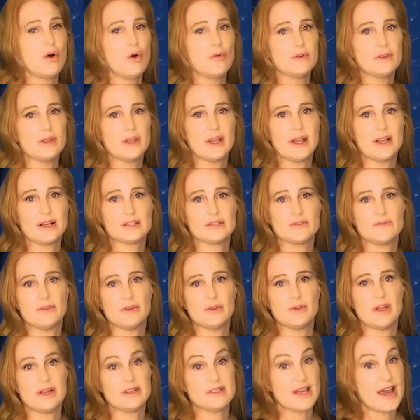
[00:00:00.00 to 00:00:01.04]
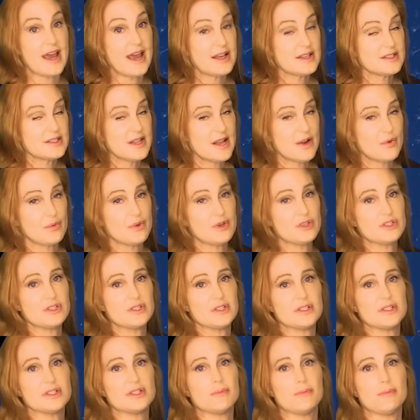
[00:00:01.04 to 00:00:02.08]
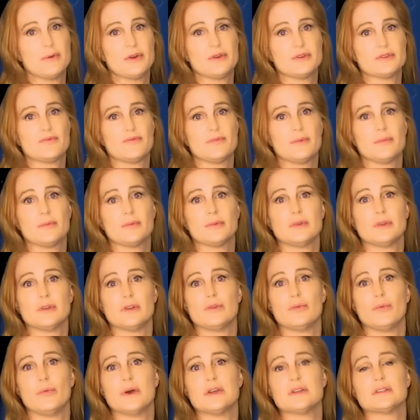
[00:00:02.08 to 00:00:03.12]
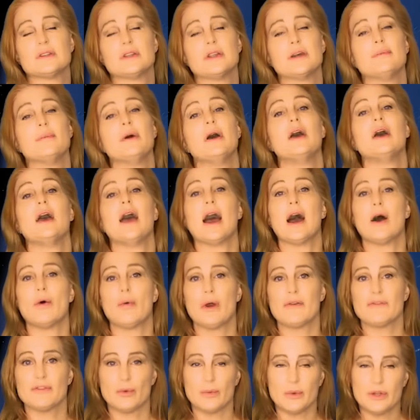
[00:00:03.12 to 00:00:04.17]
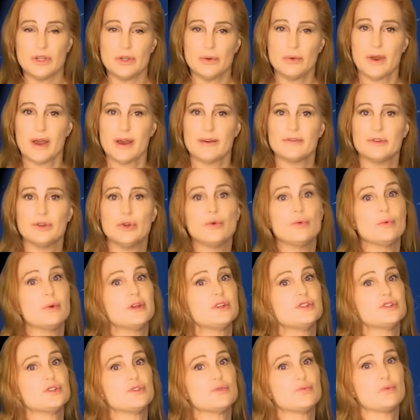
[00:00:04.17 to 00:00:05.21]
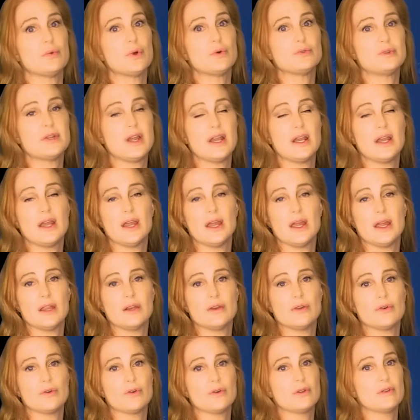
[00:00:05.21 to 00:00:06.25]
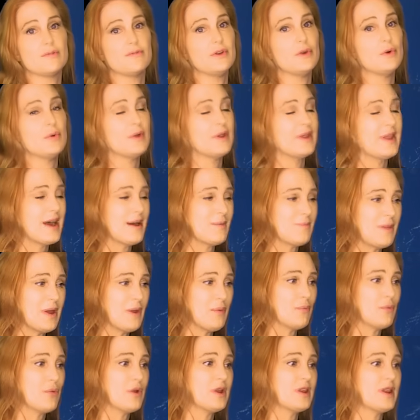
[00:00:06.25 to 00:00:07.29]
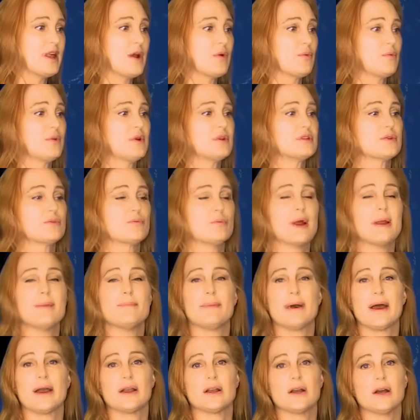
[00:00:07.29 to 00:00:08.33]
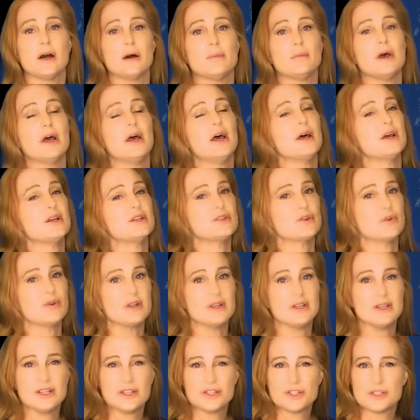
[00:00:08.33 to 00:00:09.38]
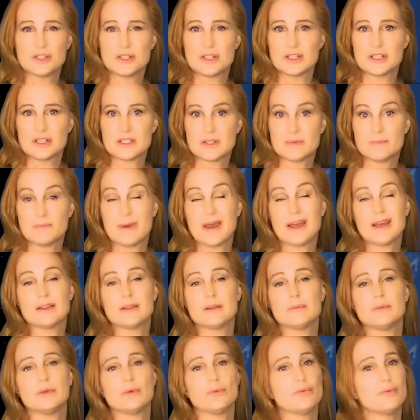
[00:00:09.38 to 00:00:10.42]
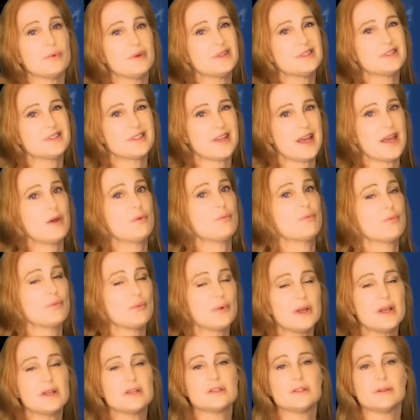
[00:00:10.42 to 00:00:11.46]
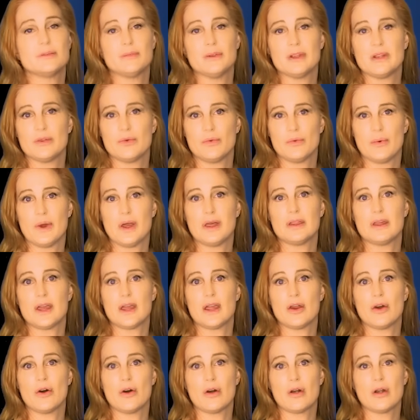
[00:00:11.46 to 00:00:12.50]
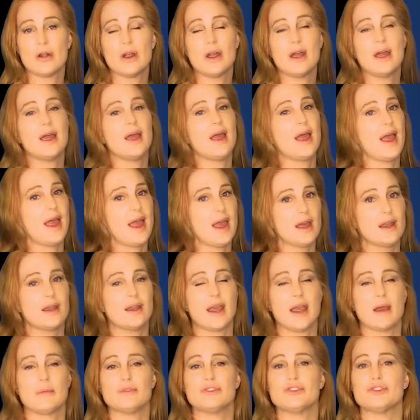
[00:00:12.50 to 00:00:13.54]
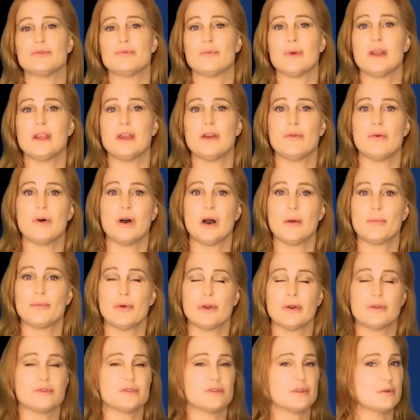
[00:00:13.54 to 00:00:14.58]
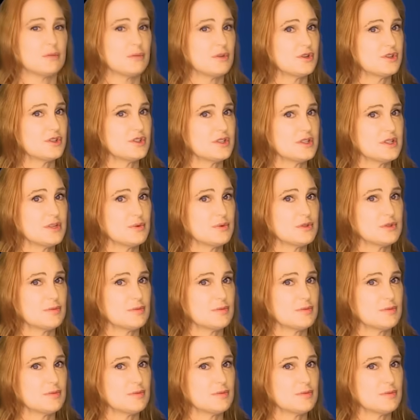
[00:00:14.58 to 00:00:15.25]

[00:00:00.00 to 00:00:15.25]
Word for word: over the next few days as that region disappears to the west limb. However, we do have new regions rotating into Earth view, and that may bring that risk right back up. So conditions, expect them to stay reasonably the way they are, and amateur radio operators and emergency